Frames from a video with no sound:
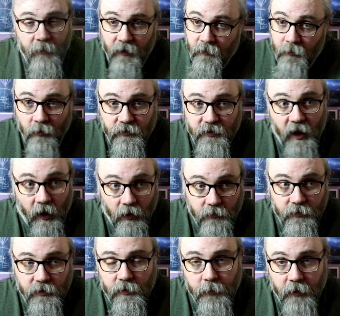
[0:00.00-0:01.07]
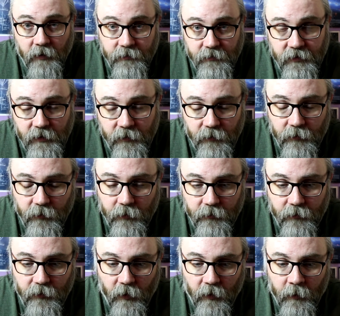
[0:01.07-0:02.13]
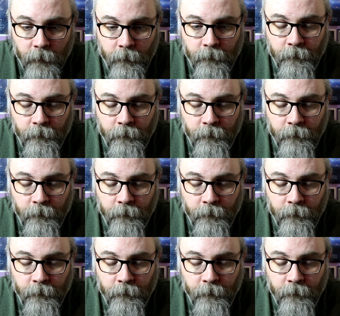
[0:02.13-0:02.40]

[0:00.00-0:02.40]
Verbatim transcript: Now, the door's closed, so we can't see the dog.